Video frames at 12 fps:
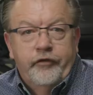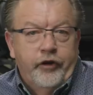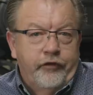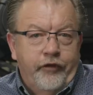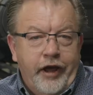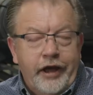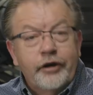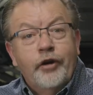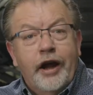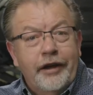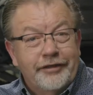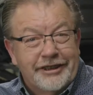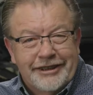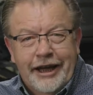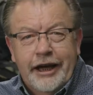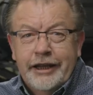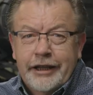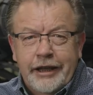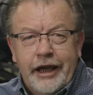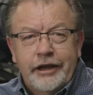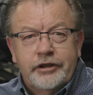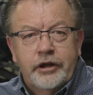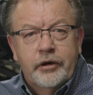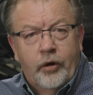If your fan drive is not
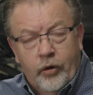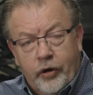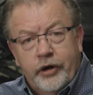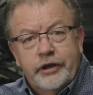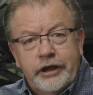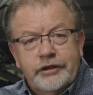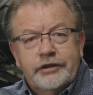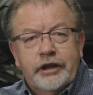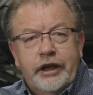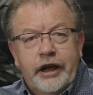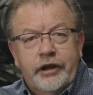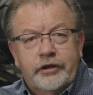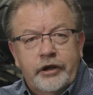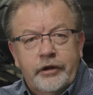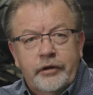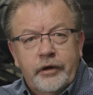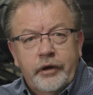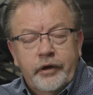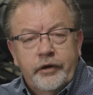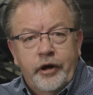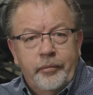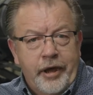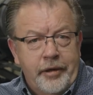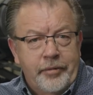engaging or disengaging,
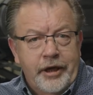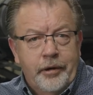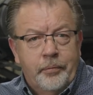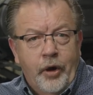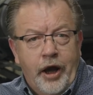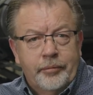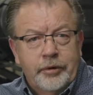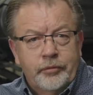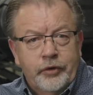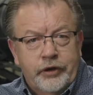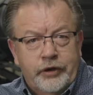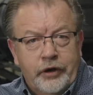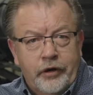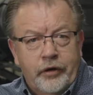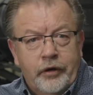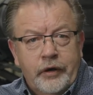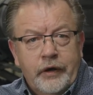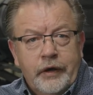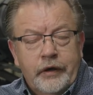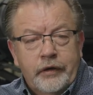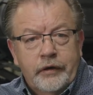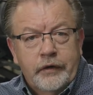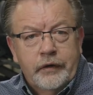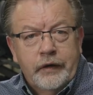there may be a problem with your
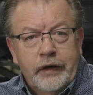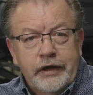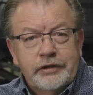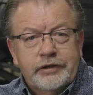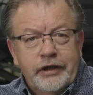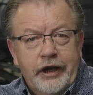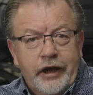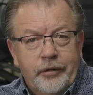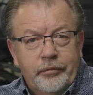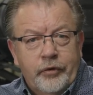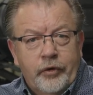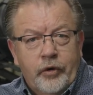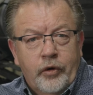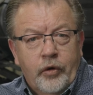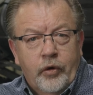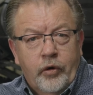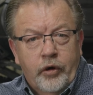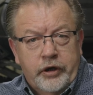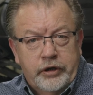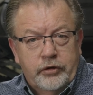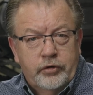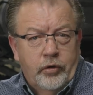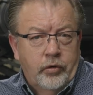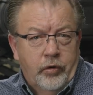ECM or
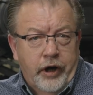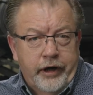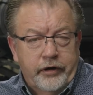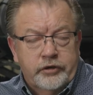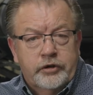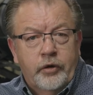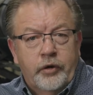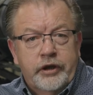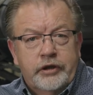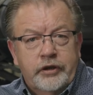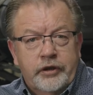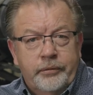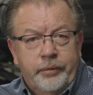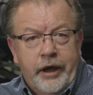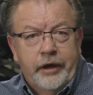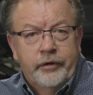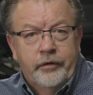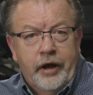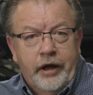control wires going to the fan